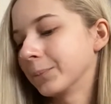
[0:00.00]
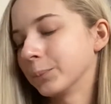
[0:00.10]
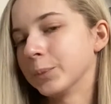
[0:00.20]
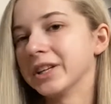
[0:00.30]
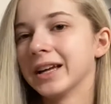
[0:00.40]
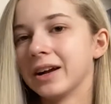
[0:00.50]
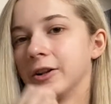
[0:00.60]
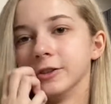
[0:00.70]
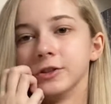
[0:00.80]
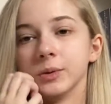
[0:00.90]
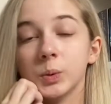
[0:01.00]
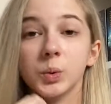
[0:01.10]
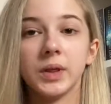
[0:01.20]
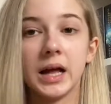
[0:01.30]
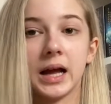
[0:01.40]
But yeah, I'll do all
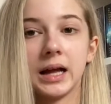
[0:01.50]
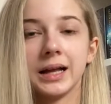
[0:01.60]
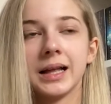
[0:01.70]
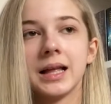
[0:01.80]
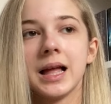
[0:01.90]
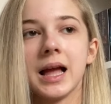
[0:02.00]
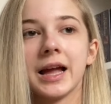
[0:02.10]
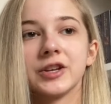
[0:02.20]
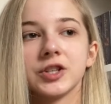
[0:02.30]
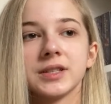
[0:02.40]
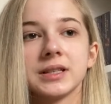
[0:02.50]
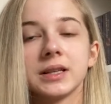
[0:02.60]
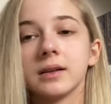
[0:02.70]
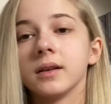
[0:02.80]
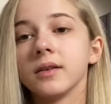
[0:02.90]
that. And just,
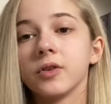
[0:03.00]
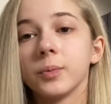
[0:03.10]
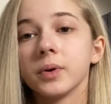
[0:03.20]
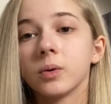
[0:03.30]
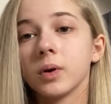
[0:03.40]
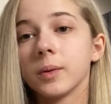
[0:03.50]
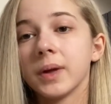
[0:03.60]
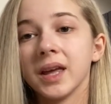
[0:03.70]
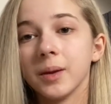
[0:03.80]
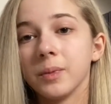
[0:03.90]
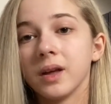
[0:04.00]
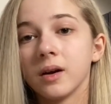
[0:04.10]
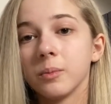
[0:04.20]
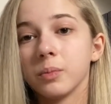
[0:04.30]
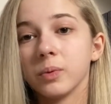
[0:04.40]
if you're a bookworm, hit me
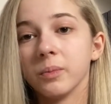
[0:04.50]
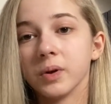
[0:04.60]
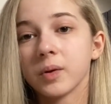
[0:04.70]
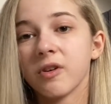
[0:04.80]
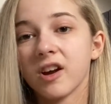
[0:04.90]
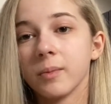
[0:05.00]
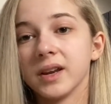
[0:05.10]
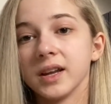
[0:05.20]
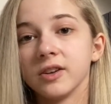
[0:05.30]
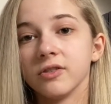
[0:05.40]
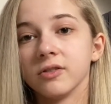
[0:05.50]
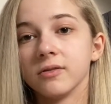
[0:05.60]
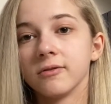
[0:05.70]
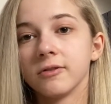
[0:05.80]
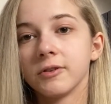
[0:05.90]
up with book
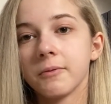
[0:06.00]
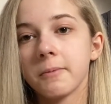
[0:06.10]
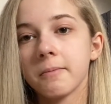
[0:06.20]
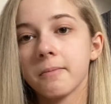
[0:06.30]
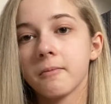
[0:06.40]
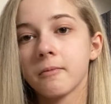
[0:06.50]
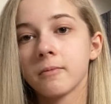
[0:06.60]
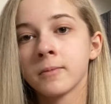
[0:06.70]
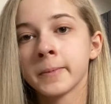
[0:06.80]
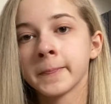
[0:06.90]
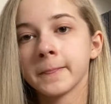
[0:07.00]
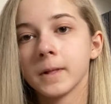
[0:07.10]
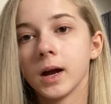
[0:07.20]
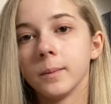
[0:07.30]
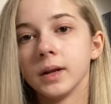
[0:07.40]
recommendations.
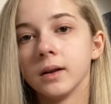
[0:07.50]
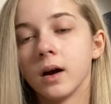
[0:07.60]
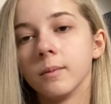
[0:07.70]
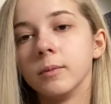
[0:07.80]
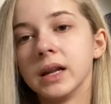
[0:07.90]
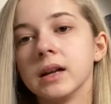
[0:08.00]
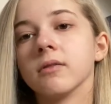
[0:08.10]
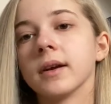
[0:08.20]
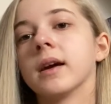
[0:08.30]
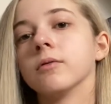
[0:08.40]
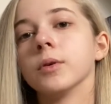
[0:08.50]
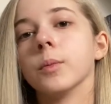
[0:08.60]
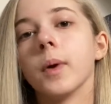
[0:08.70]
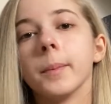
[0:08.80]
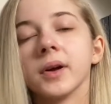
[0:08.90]
I mean, I'm nearly run out of room in
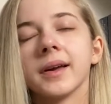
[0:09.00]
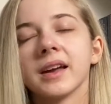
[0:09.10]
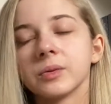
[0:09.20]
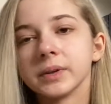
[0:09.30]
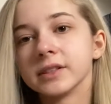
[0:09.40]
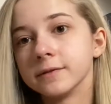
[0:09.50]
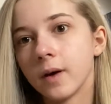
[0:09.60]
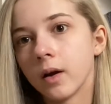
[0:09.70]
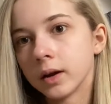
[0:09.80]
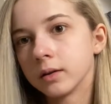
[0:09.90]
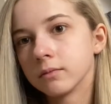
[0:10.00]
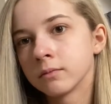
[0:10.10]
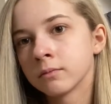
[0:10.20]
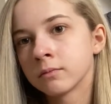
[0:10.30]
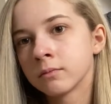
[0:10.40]
my bookcase, but it's fine.
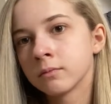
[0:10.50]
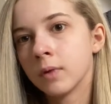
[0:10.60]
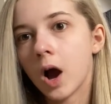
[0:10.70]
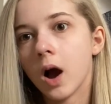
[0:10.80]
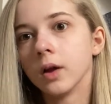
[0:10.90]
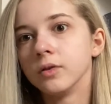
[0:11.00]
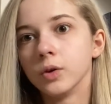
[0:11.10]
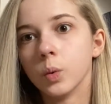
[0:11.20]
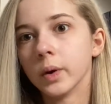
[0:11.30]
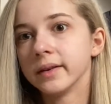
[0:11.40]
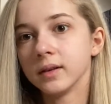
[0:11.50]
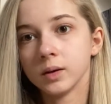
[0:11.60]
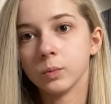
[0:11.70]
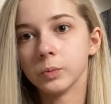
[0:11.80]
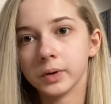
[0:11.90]
You always need
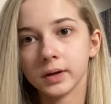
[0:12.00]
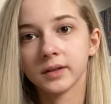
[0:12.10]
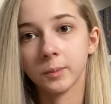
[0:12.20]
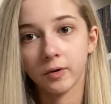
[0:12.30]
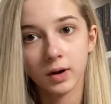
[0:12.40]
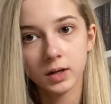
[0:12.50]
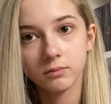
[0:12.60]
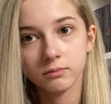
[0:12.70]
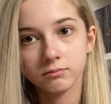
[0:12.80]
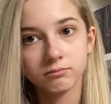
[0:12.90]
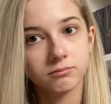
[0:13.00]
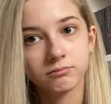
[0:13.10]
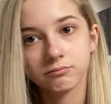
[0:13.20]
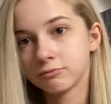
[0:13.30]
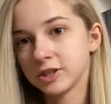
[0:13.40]
more books, am I right?
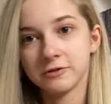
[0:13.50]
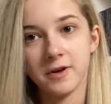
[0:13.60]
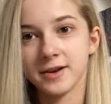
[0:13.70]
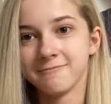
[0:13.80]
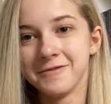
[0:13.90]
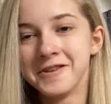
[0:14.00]
It's fine.